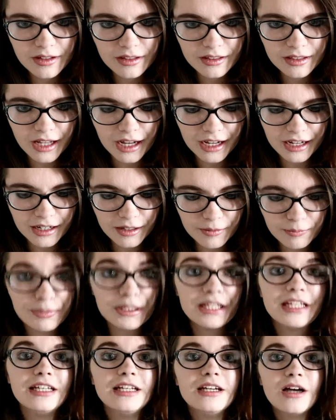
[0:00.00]
like
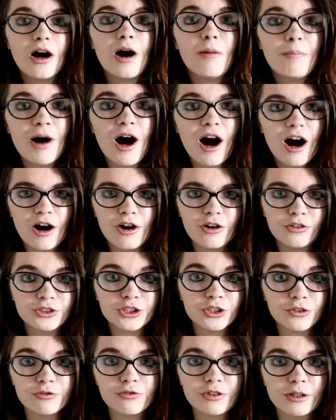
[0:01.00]
be a part of
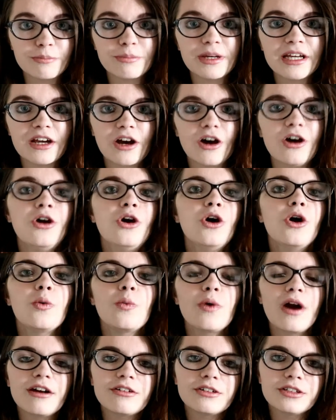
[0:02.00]
something bigger.
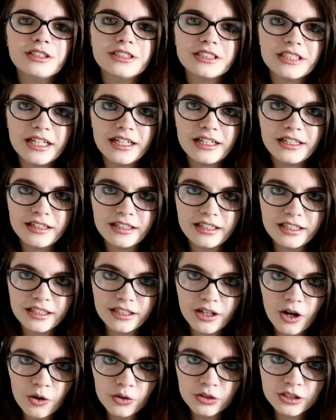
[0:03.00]
Whereas in
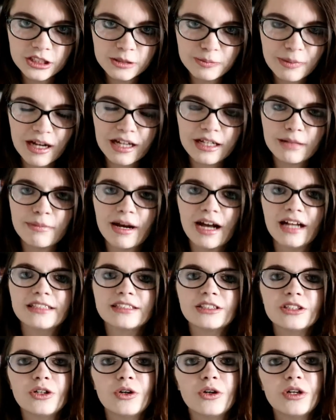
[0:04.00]
the older
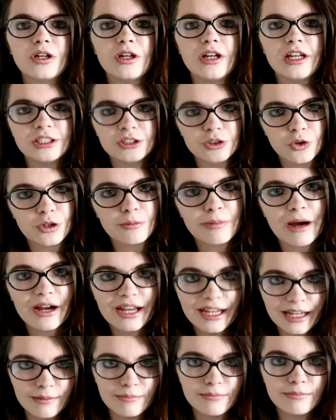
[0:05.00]
Spider-Man's, it's all about
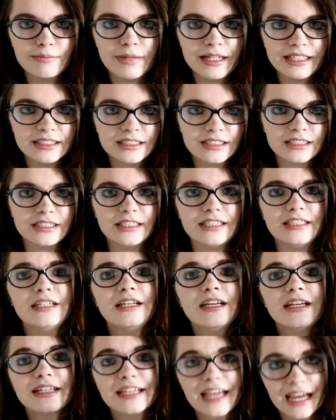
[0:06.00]
him basically
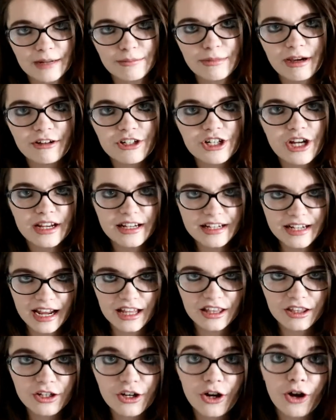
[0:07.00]
getting Mary Jane,
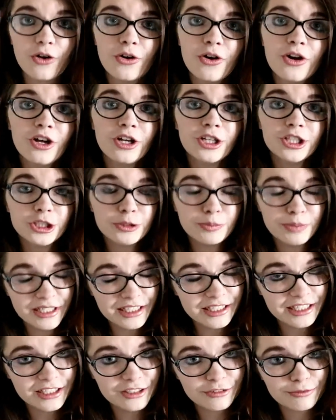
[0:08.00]
getting the girl.
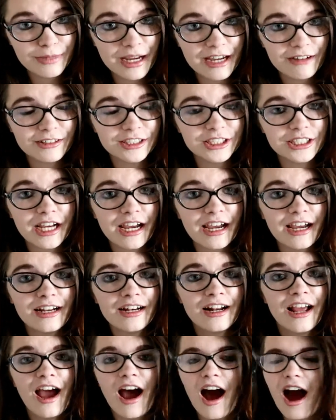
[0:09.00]
Speaking of Mary
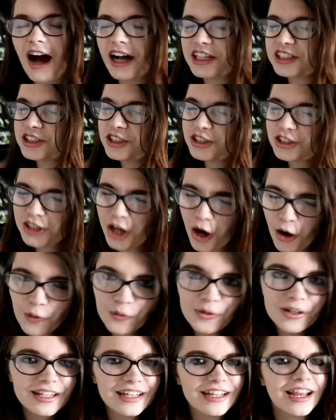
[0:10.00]
Jane,
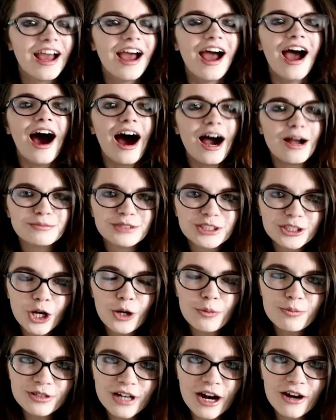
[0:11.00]
I'm
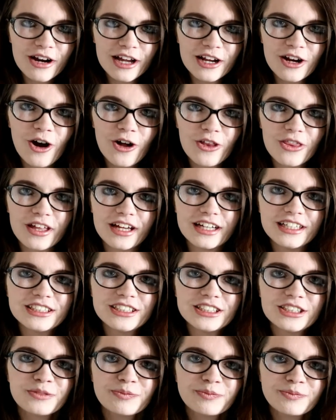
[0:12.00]
so proud I got
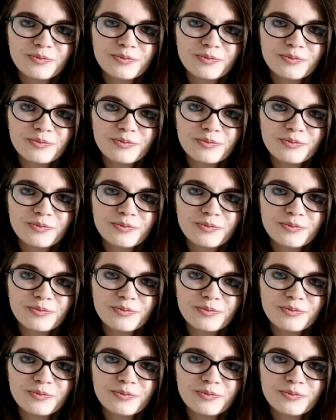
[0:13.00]
this,